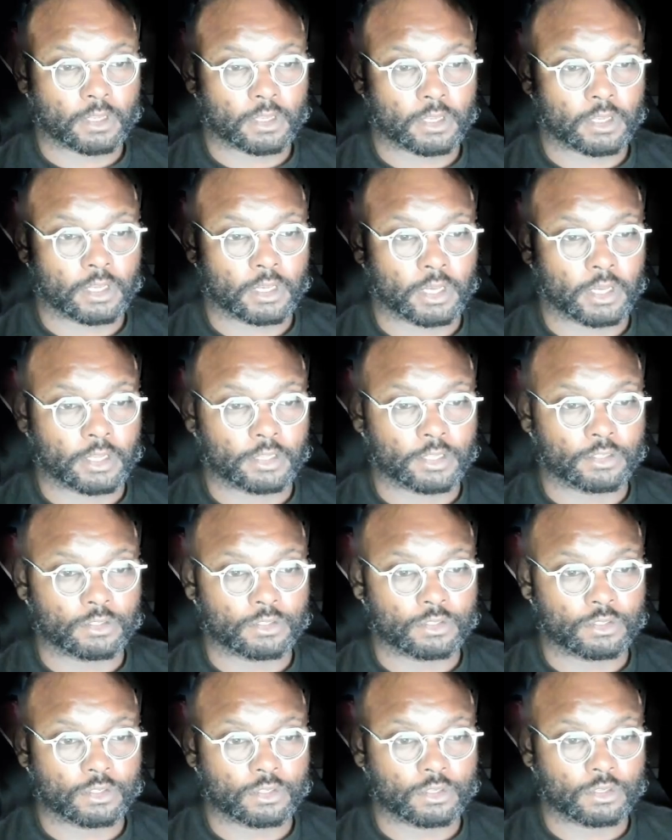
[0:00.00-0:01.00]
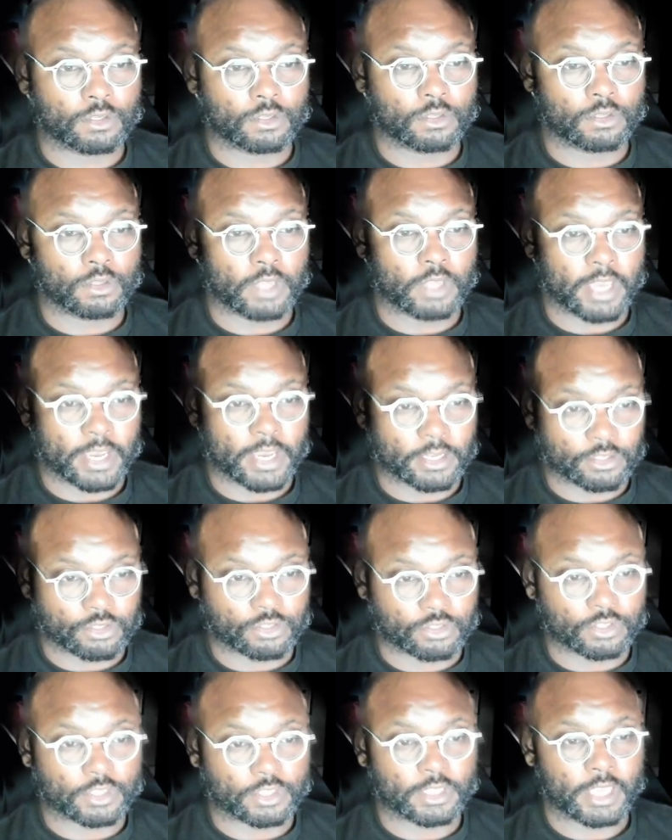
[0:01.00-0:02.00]
Because as
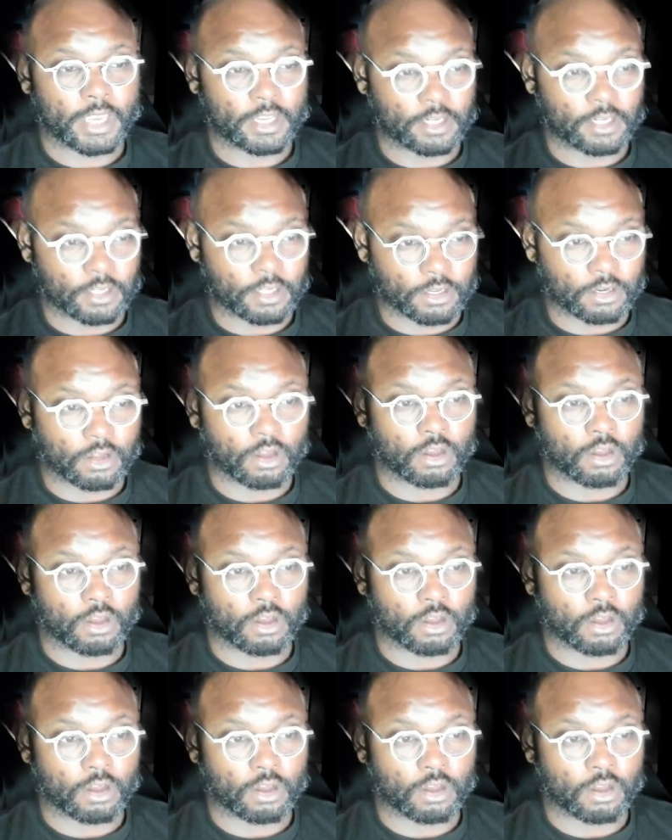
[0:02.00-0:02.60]
you're sanding